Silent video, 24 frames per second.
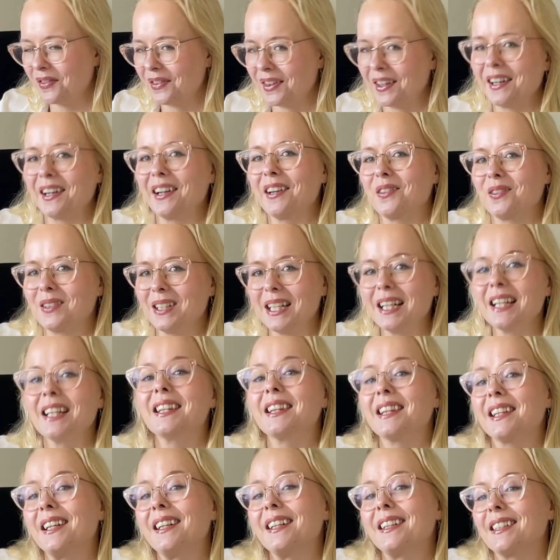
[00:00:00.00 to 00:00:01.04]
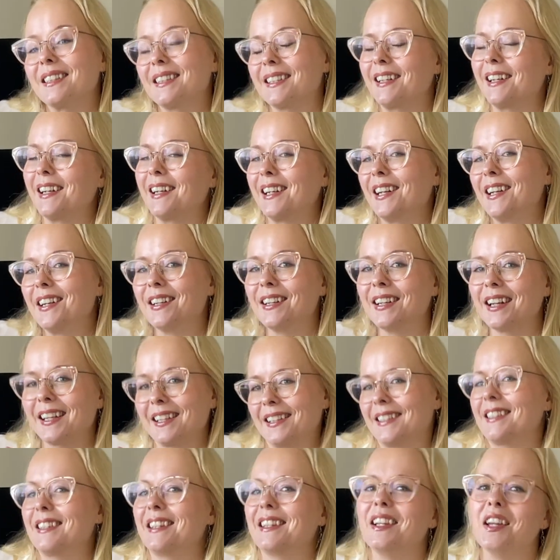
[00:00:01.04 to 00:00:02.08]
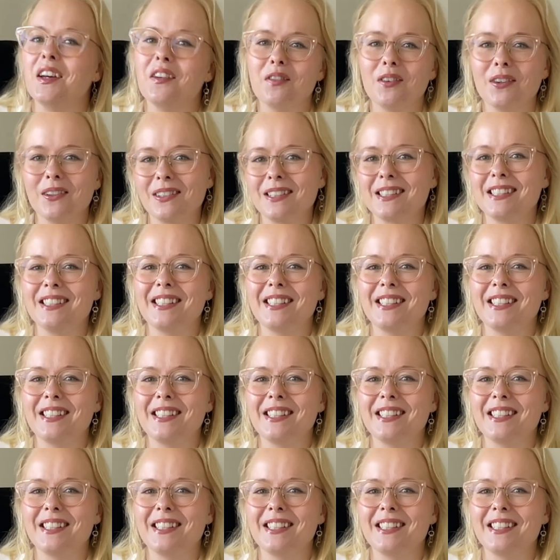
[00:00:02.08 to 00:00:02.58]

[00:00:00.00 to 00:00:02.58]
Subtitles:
that I really think is kind of next level